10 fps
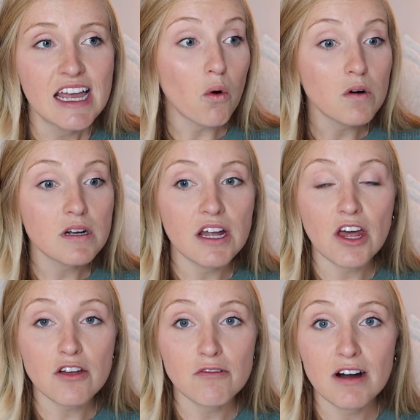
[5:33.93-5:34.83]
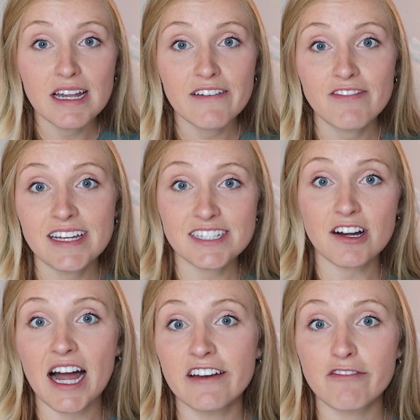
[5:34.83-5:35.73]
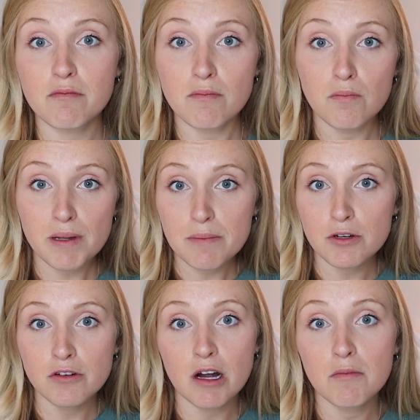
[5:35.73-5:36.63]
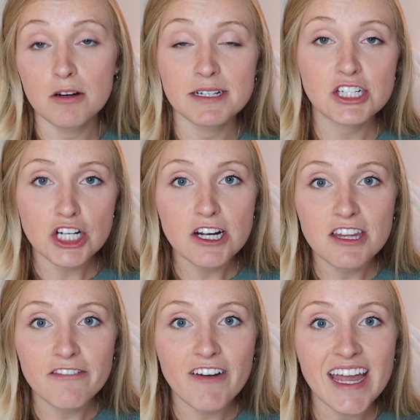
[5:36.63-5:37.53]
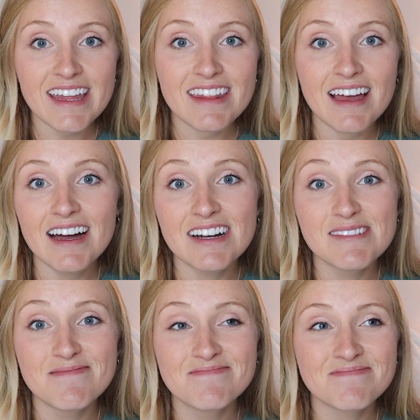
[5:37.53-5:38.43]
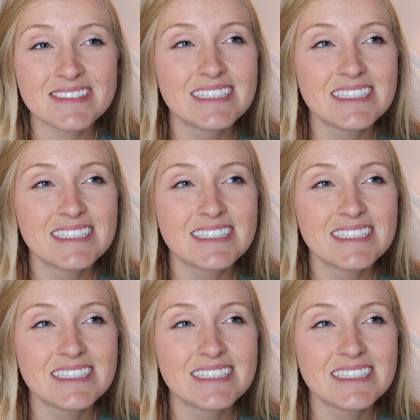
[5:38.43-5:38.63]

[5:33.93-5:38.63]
Or another one, if these are kind of people who are more mature in their faith, um,